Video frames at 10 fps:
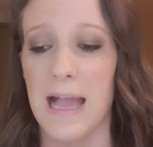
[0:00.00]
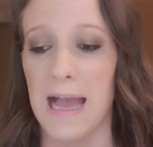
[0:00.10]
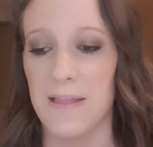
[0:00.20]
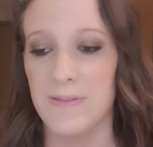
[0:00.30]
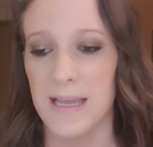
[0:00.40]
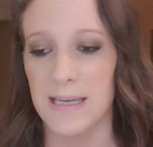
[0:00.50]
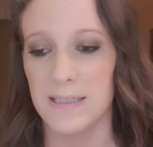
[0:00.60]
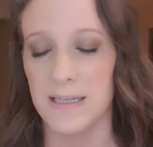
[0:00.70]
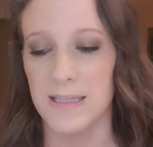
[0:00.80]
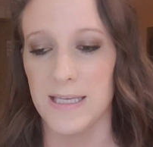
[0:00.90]
And
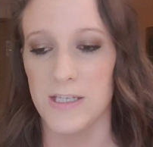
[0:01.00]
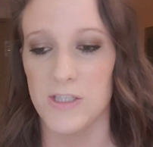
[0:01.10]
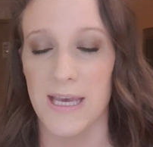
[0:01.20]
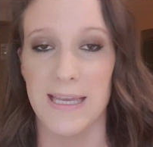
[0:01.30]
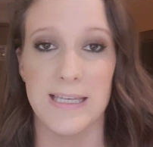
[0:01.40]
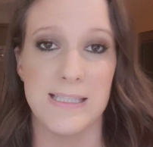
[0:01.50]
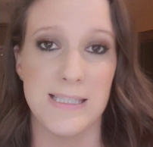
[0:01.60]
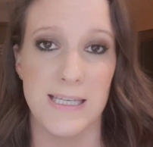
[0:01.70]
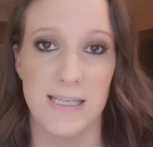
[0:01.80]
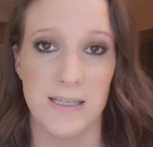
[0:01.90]
then there's the
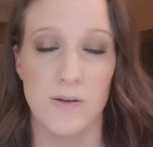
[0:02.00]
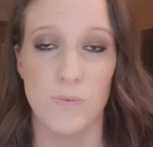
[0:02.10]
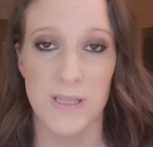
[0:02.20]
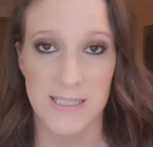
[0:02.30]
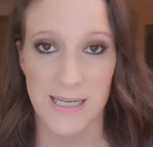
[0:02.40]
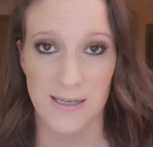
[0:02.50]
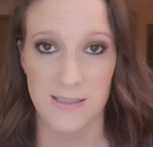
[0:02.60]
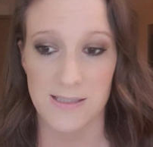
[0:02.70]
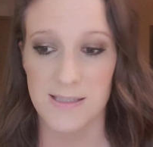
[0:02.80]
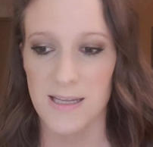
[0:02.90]
AST with the
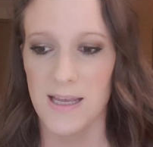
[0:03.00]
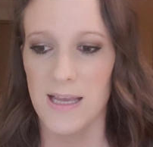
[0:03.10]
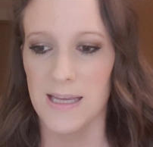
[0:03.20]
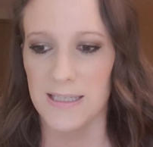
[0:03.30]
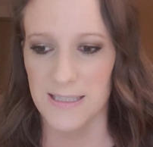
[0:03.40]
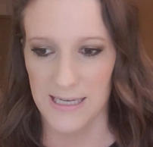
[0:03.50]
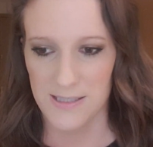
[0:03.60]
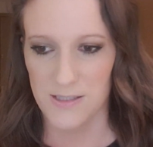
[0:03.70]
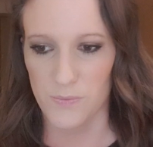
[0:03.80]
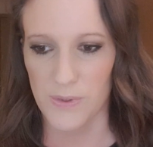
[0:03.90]
tenants.
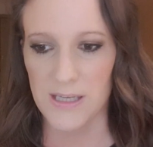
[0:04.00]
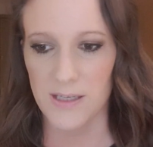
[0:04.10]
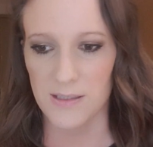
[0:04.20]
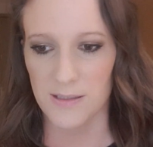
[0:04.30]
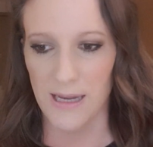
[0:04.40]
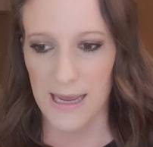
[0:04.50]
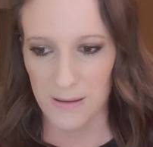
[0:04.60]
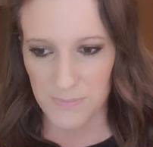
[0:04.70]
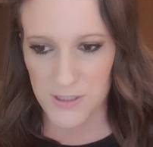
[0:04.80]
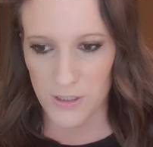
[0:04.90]
Yes, we can
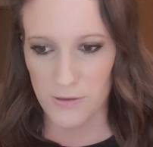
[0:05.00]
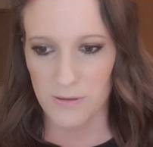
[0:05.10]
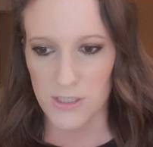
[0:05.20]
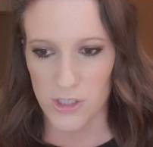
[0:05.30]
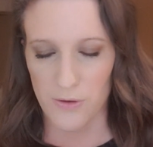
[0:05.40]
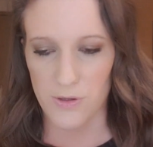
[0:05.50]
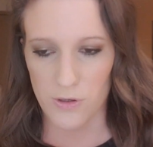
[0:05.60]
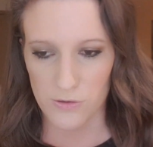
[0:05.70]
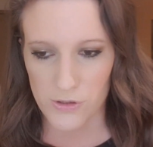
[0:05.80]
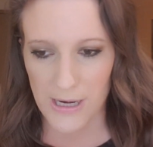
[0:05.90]
absolutely show you the
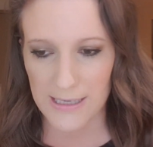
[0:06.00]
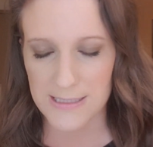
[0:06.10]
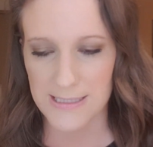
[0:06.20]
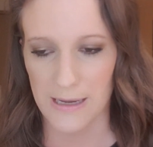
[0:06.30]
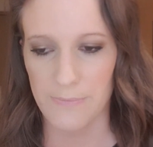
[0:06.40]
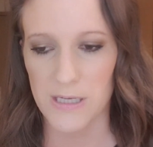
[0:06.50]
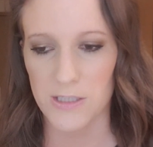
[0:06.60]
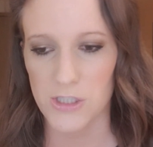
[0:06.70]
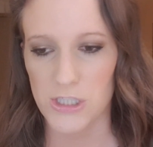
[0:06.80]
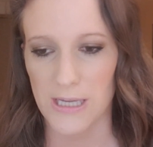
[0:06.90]
contracts and we
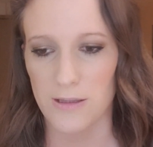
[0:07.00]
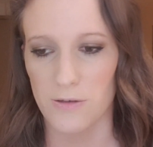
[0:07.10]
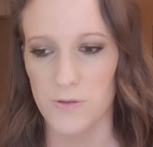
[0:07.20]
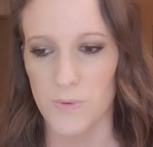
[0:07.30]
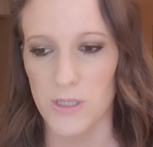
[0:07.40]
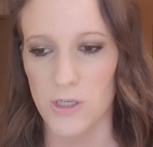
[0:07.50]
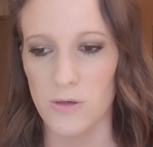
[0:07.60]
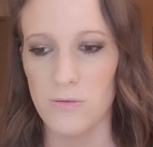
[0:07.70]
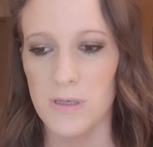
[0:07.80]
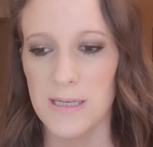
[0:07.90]
can share those with
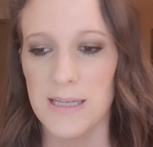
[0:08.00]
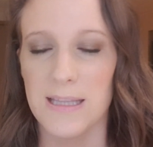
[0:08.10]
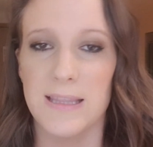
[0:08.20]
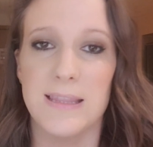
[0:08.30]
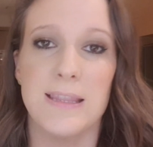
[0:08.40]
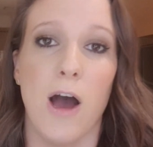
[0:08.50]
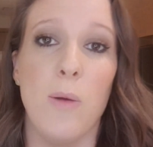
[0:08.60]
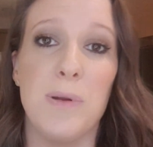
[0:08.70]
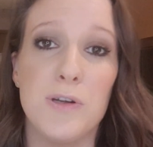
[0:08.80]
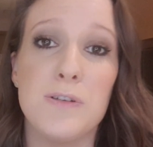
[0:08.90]
you. I'll
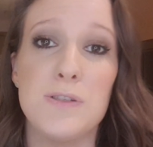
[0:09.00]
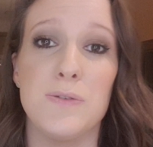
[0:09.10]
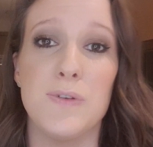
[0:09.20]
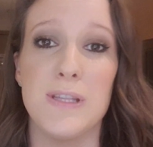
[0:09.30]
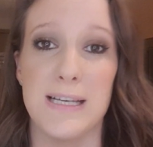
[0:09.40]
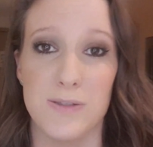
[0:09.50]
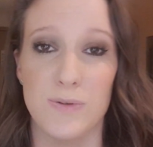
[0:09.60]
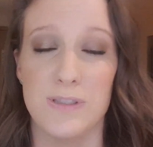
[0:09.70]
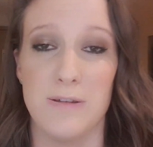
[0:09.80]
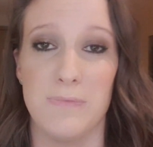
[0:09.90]
be honest with you, that's
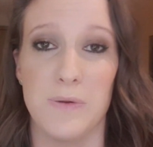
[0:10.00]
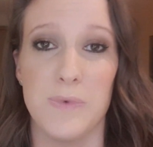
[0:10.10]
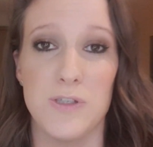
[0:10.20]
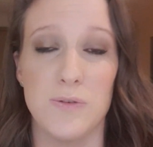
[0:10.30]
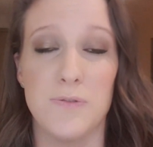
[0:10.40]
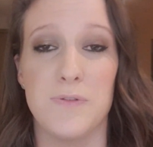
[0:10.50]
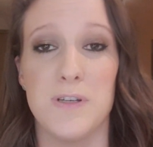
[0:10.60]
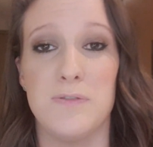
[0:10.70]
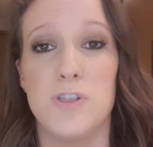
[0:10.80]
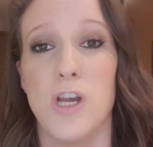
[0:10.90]
not something we do
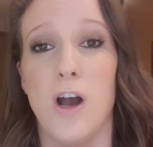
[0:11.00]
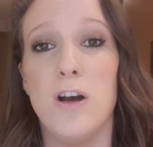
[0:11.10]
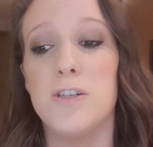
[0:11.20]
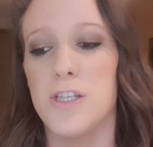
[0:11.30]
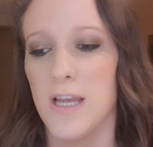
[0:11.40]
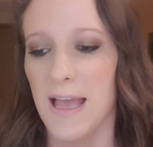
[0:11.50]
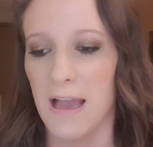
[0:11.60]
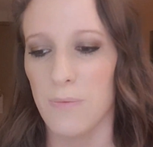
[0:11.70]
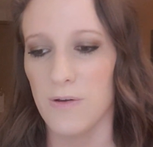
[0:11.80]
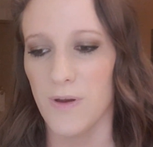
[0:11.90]
free of charge.
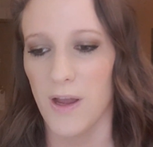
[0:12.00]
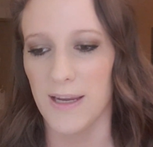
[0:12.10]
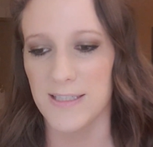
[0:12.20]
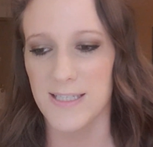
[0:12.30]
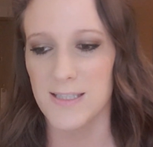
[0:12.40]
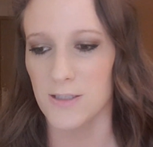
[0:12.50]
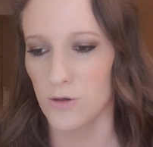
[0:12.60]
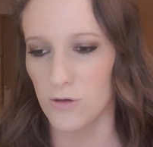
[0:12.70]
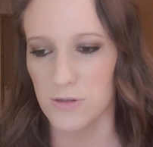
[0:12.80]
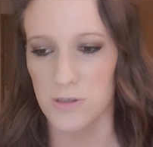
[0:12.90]
However, it doesn't
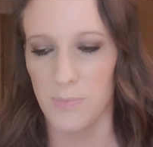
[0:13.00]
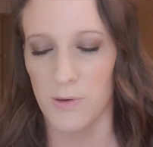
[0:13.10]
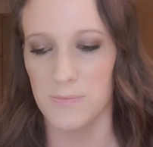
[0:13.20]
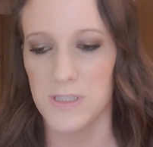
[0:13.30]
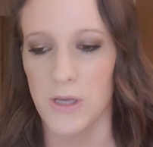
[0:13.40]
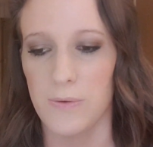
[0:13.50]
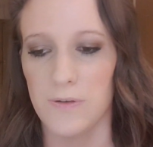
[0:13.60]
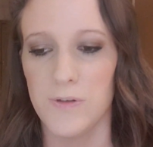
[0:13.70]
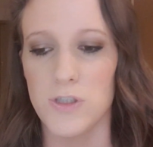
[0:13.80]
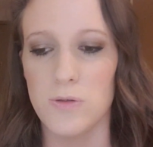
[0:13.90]
cost a bomb. So
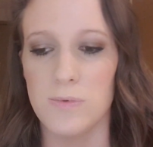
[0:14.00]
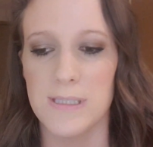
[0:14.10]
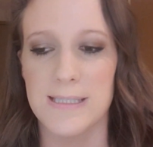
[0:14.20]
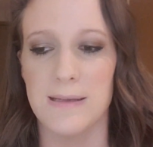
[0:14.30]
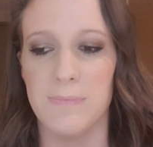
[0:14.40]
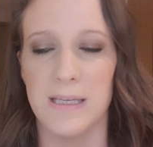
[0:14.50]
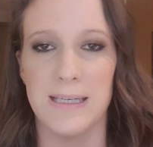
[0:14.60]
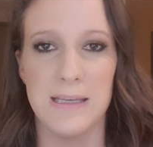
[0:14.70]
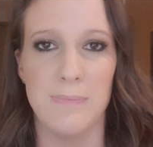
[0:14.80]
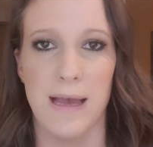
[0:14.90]
if you do want to send me an
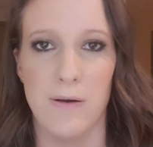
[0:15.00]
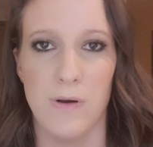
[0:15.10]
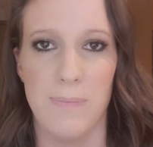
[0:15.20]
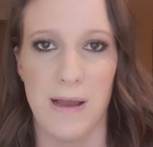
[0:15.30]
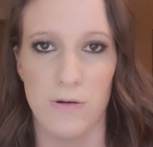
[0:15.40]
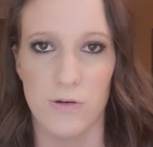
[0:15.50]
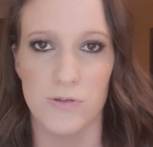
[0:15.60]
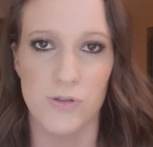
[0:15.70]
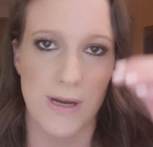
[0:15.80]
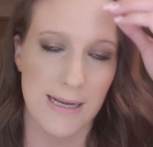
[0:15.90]
email about
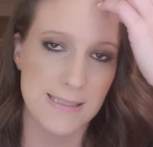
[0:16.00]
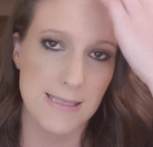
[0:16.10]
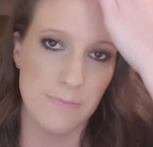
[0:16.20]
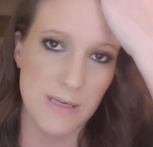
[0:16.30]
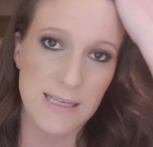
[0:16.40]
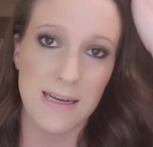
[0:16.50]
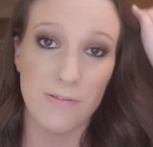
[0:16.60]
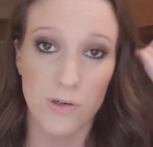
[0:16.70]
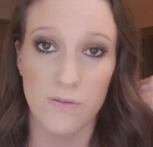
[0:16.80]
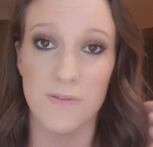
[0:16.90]
contracts, then we can have a
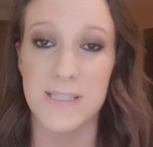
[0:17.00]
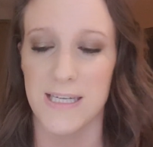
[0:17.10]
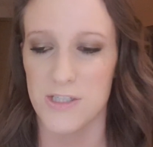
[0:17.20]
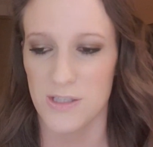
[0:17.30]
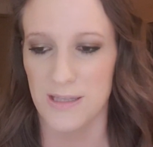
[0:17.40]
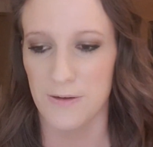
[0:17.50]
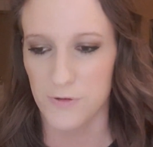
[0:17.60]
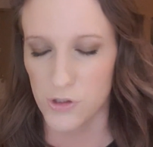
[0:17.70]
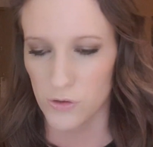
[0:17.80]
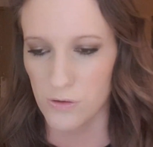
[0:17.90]
conversation there for
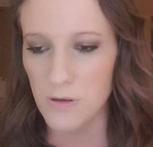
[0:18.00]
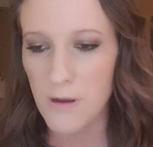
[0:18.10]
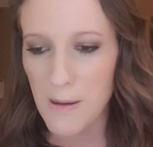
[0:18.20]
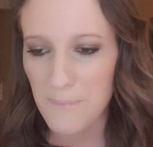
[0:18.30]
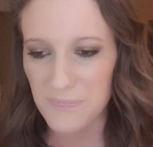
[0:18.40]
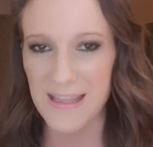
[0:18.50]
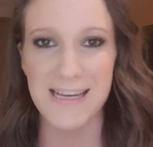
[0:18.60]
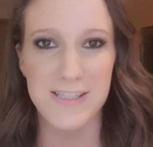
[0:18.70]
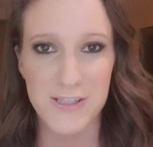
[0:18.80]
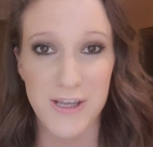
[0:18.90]
sure. That
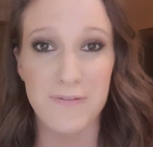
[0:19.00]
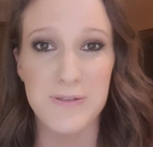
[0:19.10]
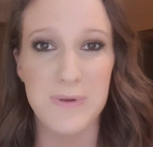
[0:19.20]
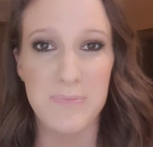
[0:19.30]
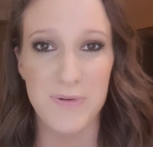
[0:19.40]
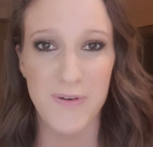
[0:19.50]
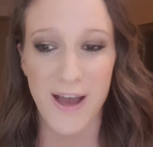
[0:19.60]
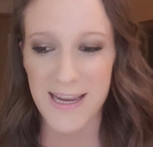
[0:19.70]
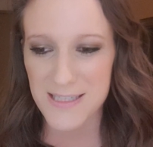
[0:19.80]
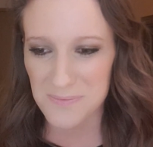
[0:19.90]
is a service we
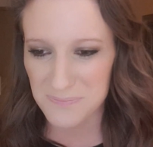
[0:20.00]
provide.